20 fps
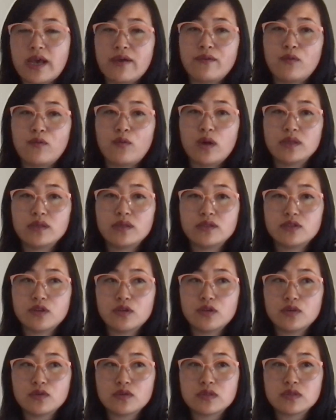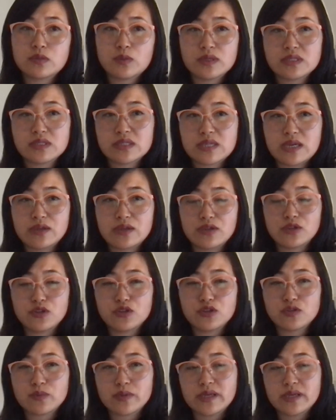have one dose, one standard
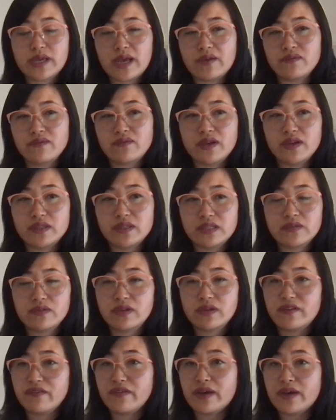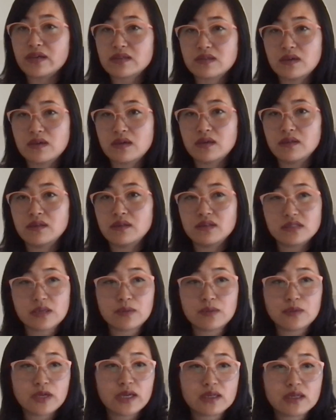dose, but it can have very different effects on the
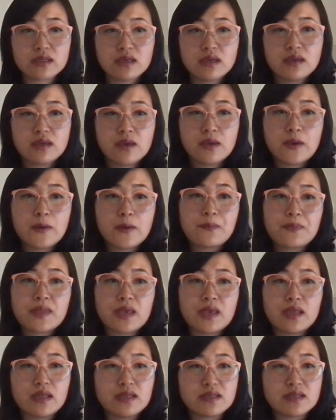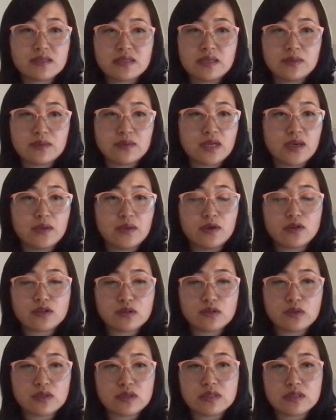subject. And at the same time, they
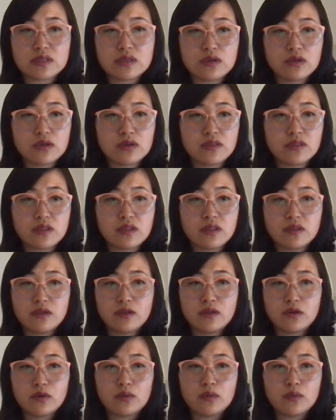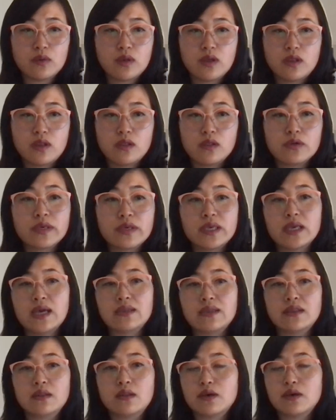also considered, looking
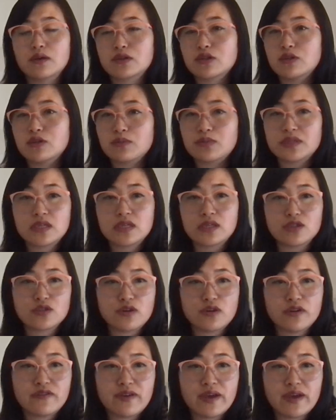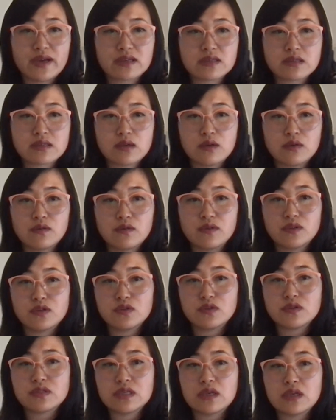at the long-term potential effects of
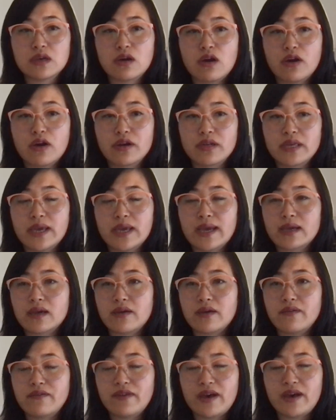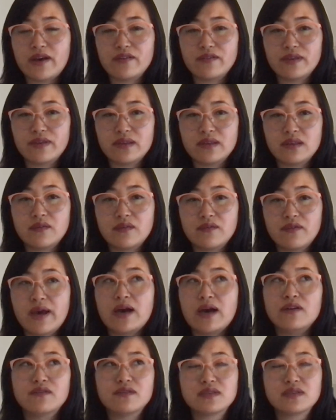inducing cardiac
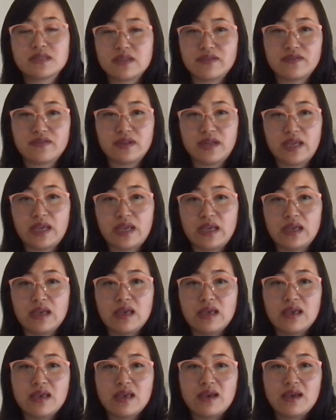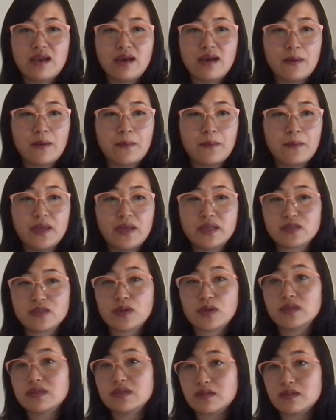valve stiffening, as
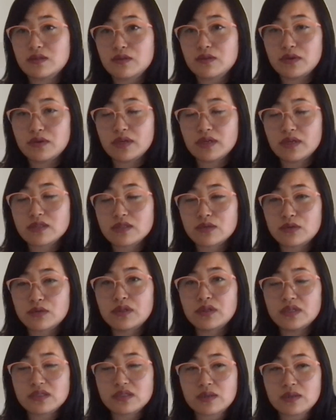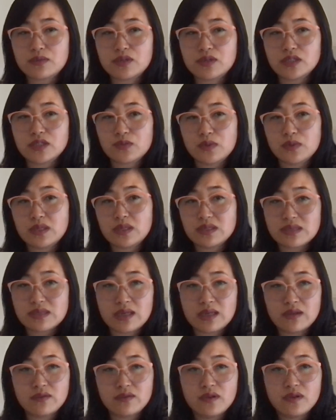well as excluding subjects with these
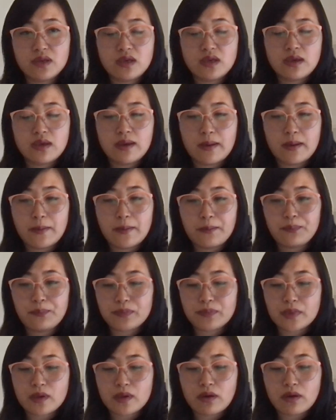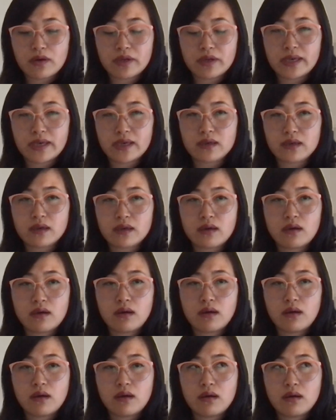kind of cardiac
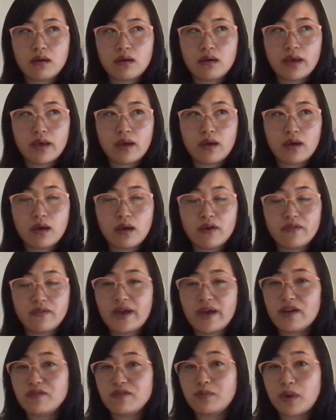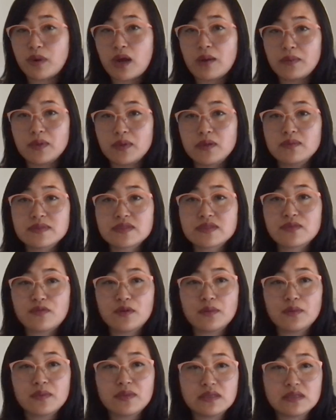valve problems
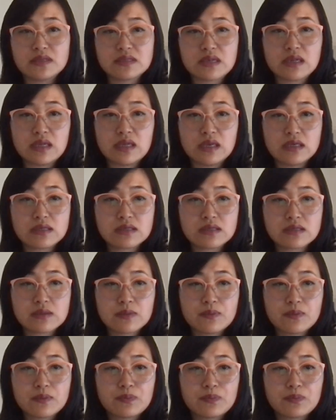from these studies.